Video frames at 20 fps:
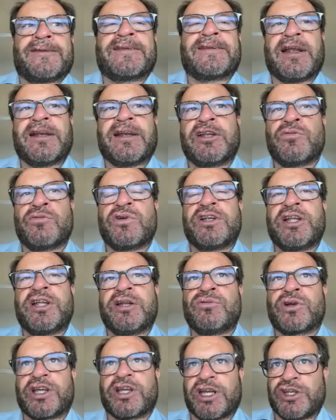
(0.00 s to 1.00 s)
Starting with
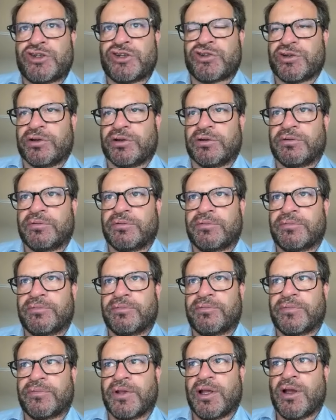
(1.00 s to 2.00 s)
education,
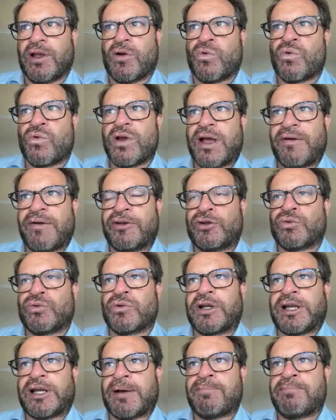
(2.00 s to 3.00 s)
we have to
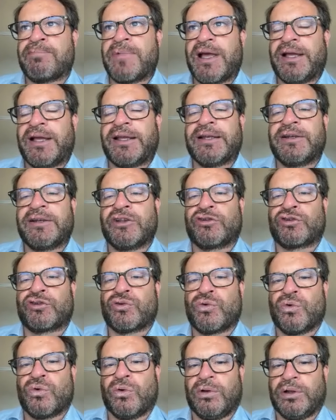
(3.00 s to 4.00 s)
come back in the
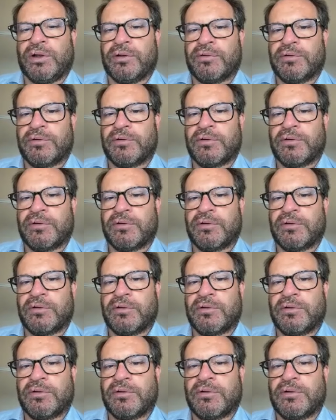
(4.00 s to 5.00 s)
school
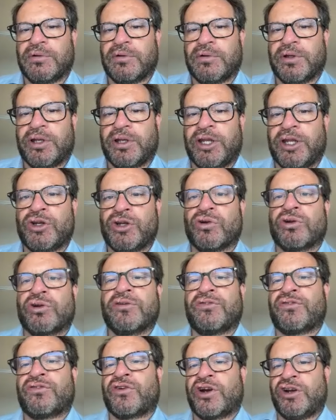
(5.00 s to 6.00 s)
in order
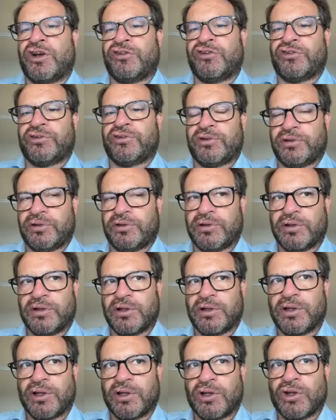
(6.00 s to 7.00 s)
first
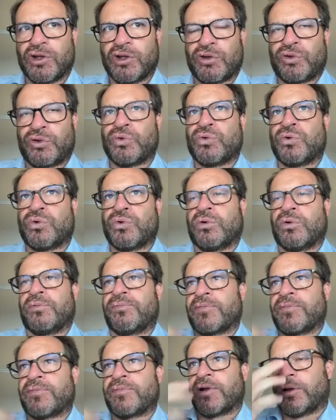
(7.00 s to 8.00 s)
to
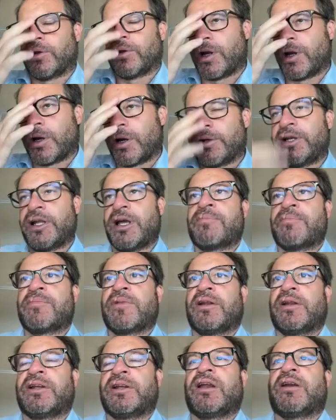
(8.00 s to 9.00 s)
learn
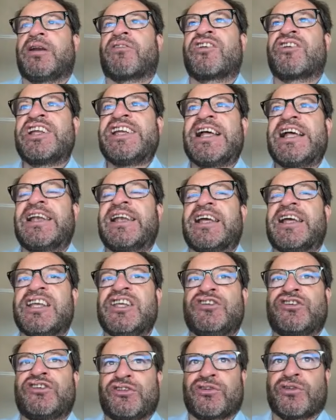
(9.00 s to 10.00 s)
them the real
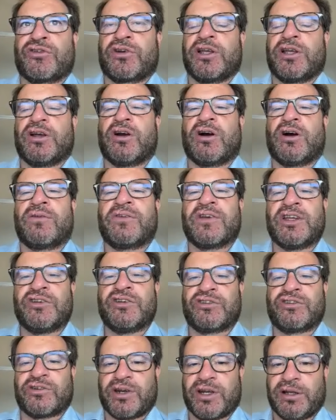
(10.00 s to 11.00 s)
history of
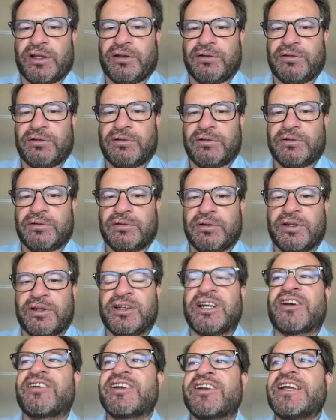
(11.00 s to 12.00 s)
Israel, the
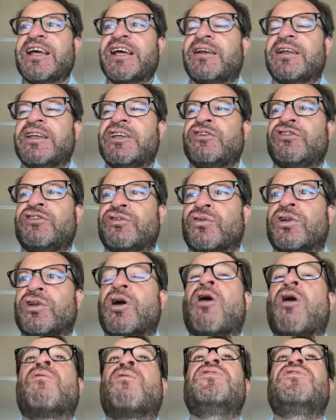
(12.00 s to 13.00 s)
real history
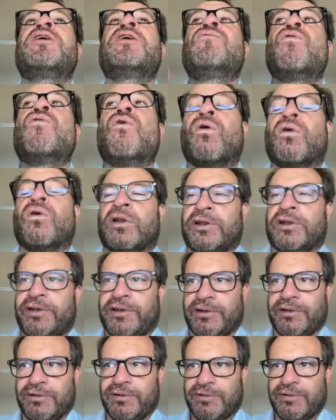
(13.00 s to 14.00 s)
of the world.